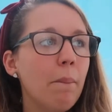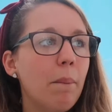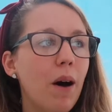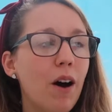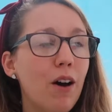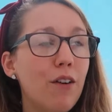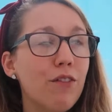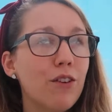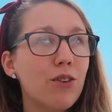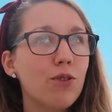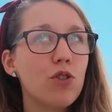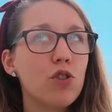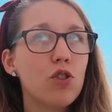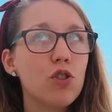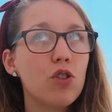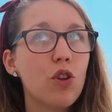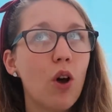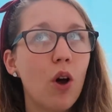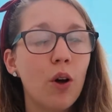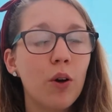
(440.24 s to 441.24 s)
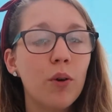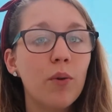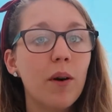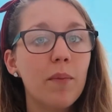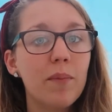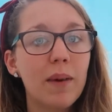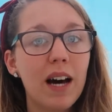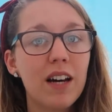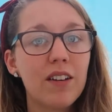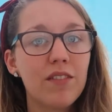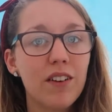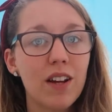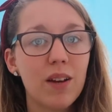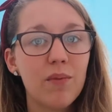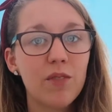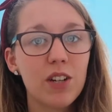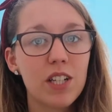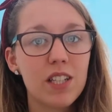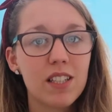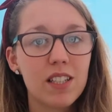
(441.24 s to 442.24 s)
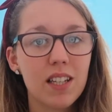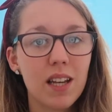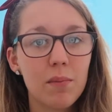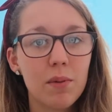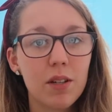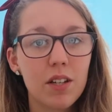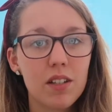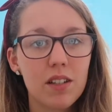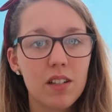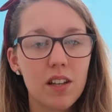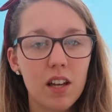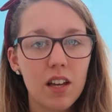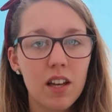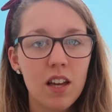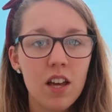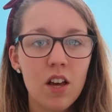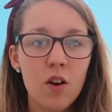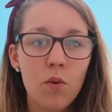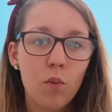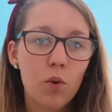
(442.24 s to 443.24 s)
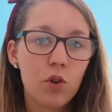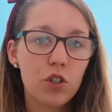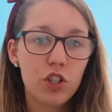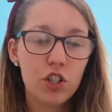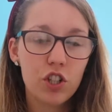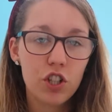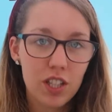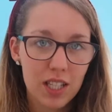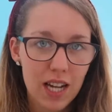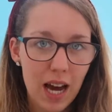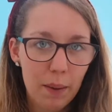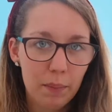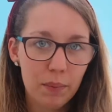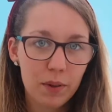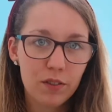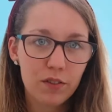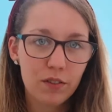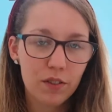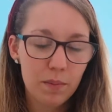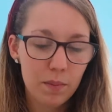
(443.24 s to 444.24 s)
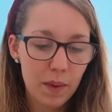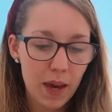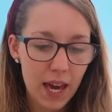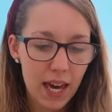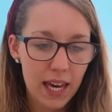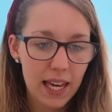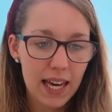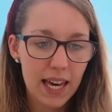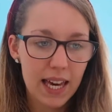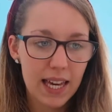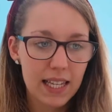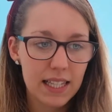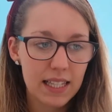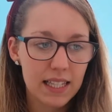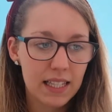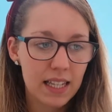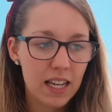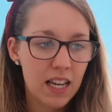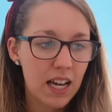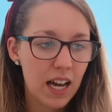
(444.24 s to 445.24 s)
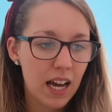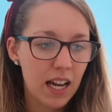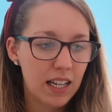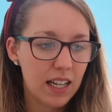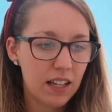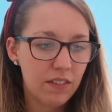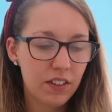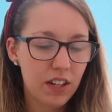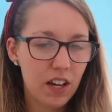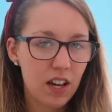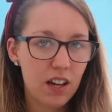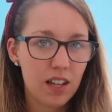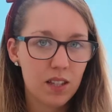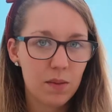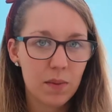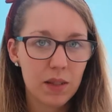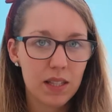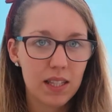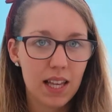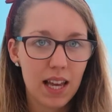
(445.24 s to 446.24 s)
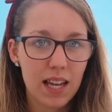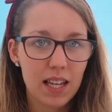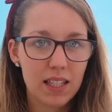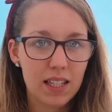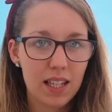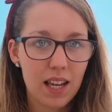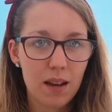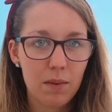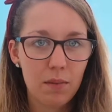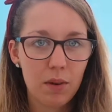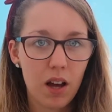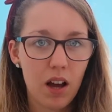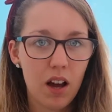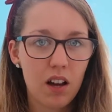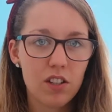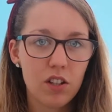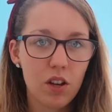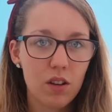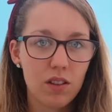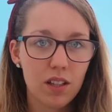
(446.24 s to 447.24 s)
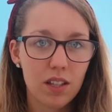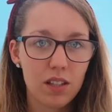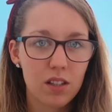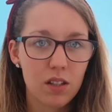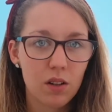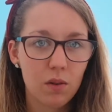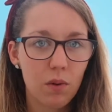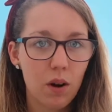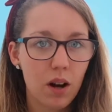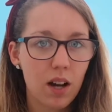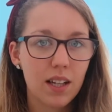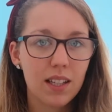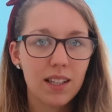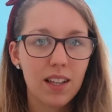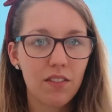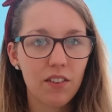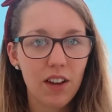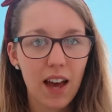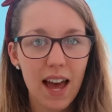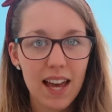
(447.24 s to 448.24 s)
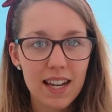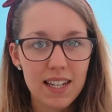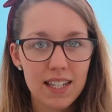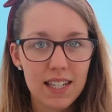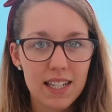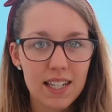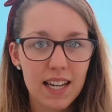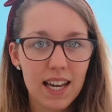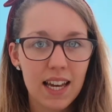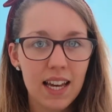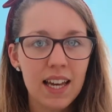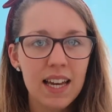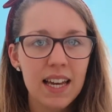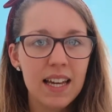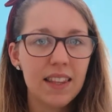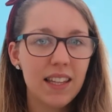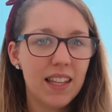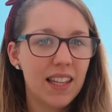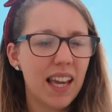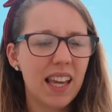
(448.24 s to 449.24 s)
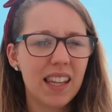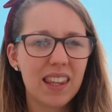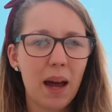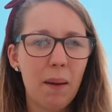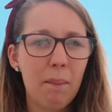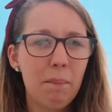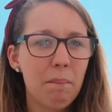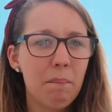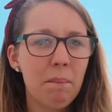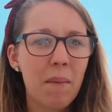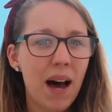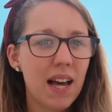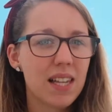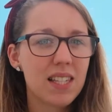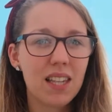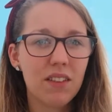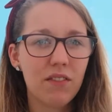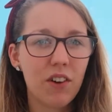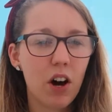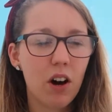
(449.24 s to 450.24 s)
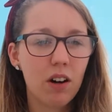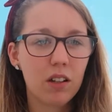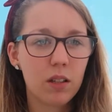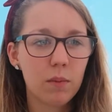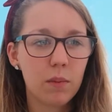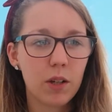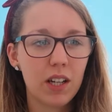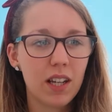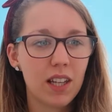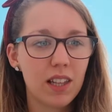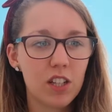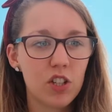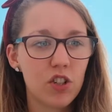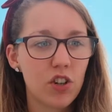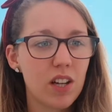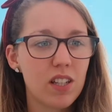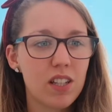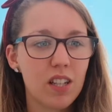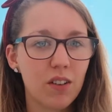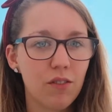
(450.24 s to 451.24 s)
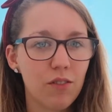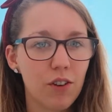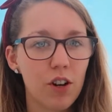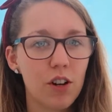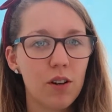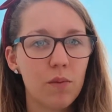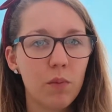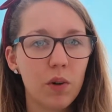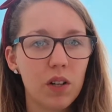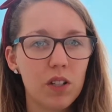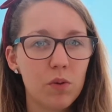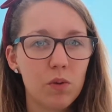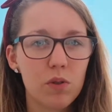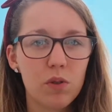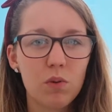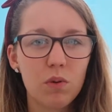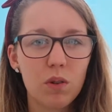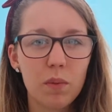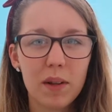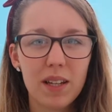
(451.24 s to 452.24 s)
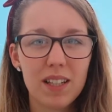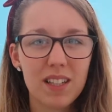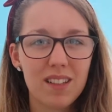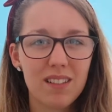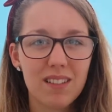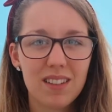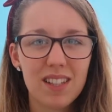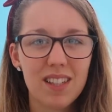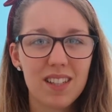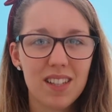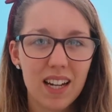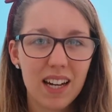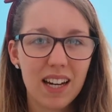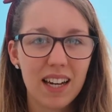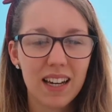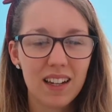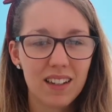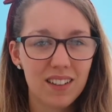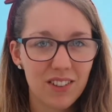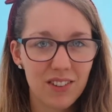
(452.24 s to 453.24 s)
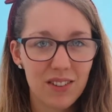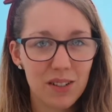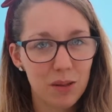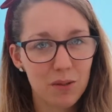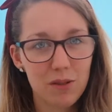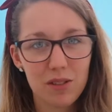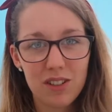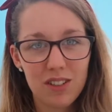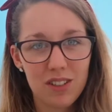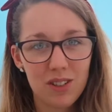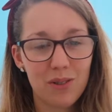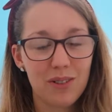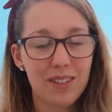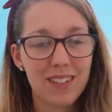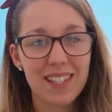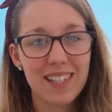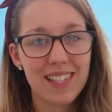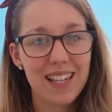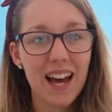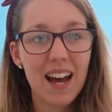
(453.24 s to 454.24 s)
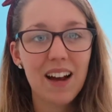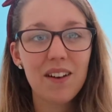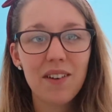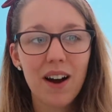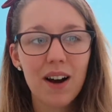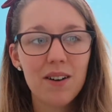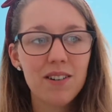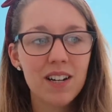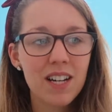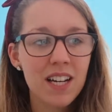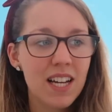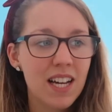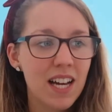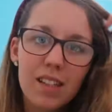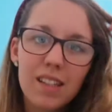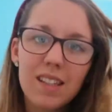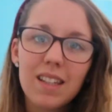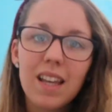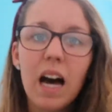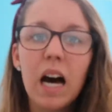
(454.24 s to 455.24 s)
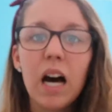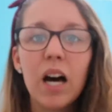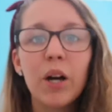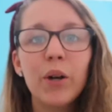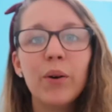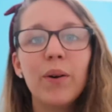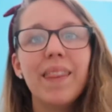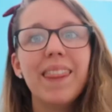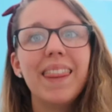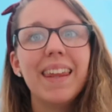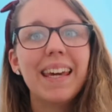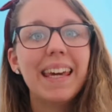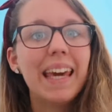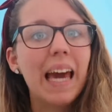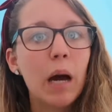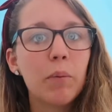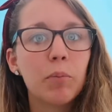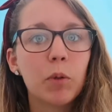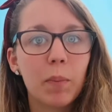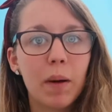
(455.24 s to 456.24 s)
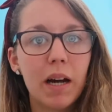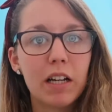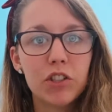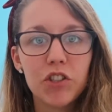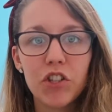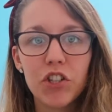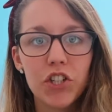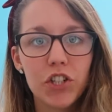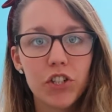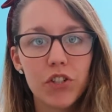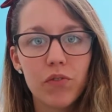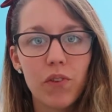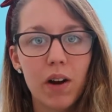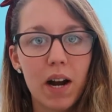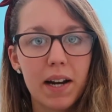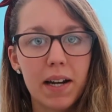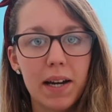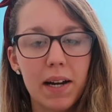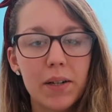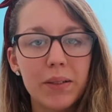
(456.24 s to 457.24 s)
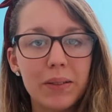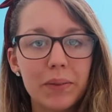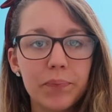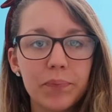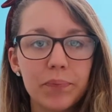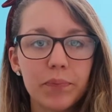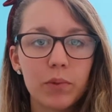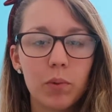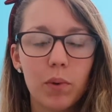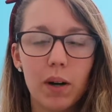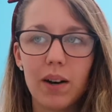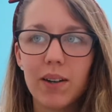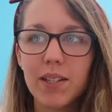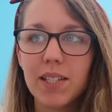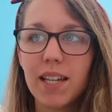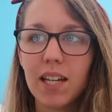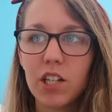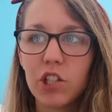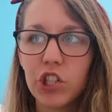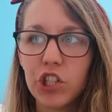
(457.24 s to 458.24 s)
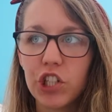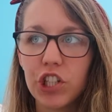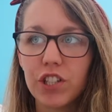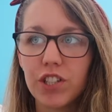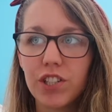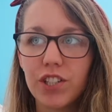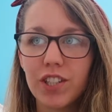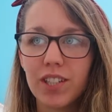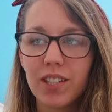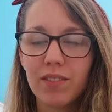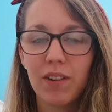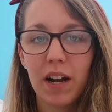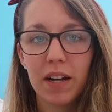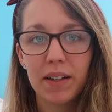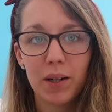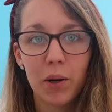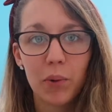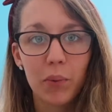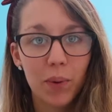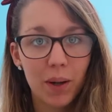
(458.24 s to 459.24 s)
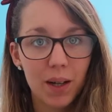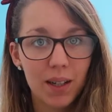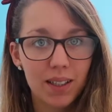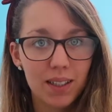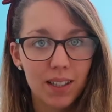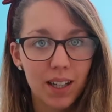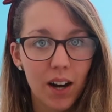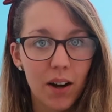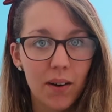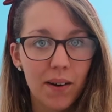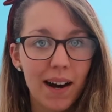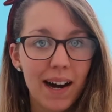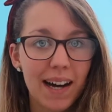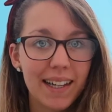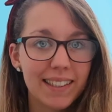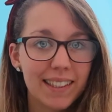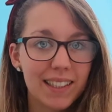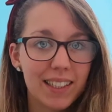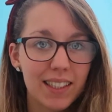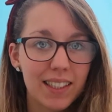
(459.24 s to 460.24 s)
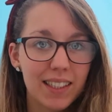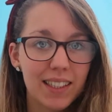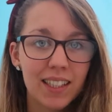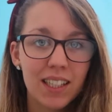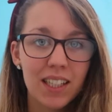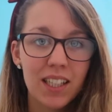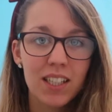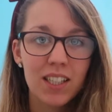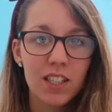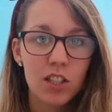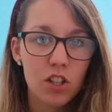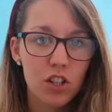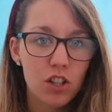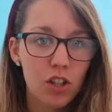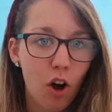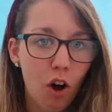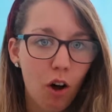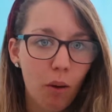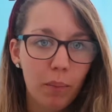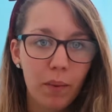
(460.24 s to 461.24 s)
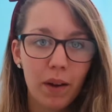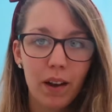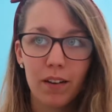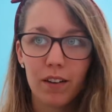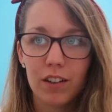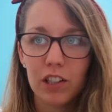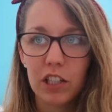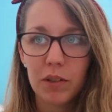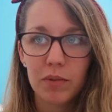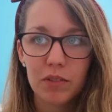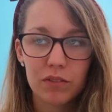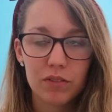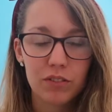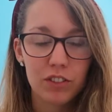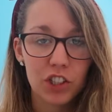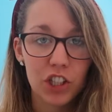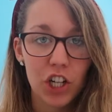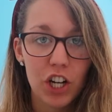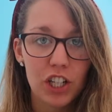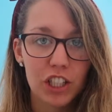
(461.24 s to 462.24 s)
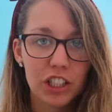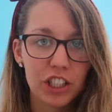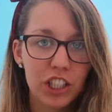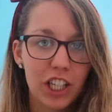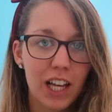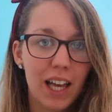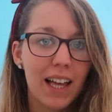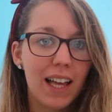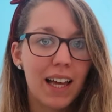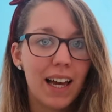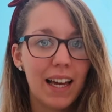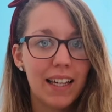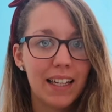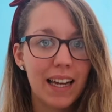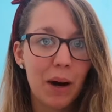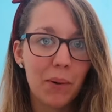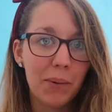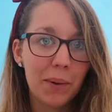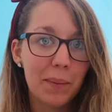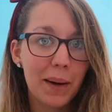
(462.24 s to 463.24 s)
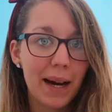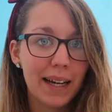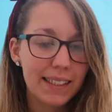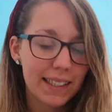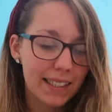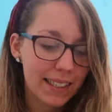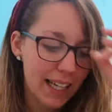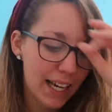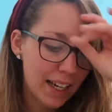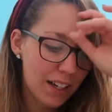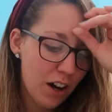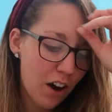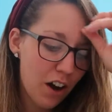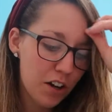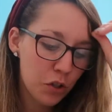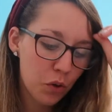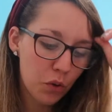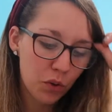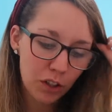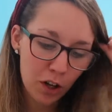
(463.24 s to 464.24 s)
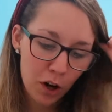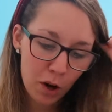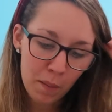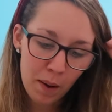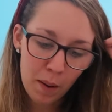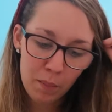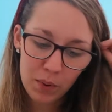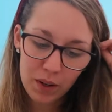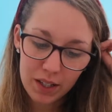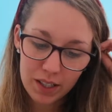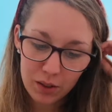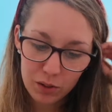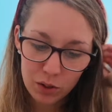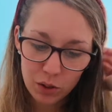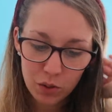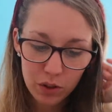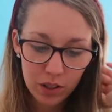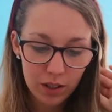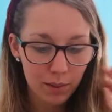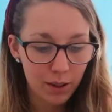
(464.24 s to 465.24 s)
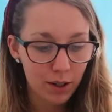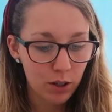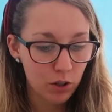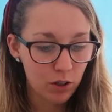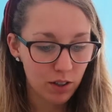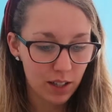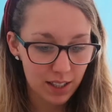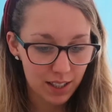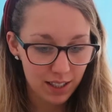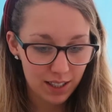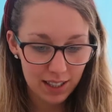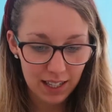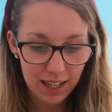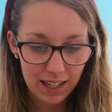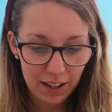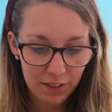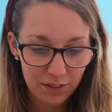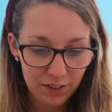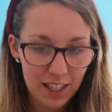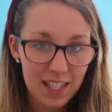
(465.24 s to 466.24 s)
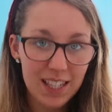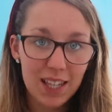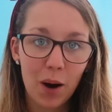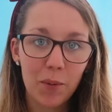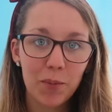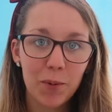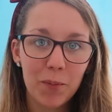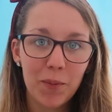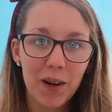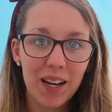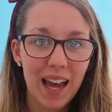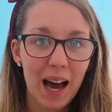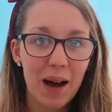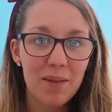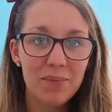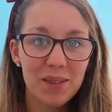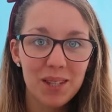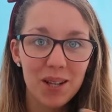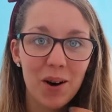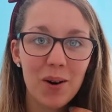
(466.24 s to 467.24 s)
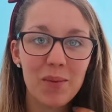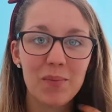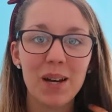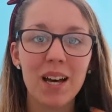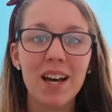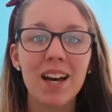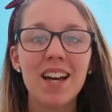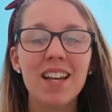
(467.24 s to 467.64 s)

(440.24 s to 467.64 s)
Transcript: But I feel so bad for him recently because what's just happened for me is Olivia has been saying to him like I don't think it's gonna work and they've like ended it then they had that massive argument in the dressing room which was all a bit silly and Chris was just sorting his hair out so the camera battery just ran out well I say just, it ran out a while ago. I had to stop, charge it and now we're back again. And all I remember is I was talking about Chris because I left this up on my laptop.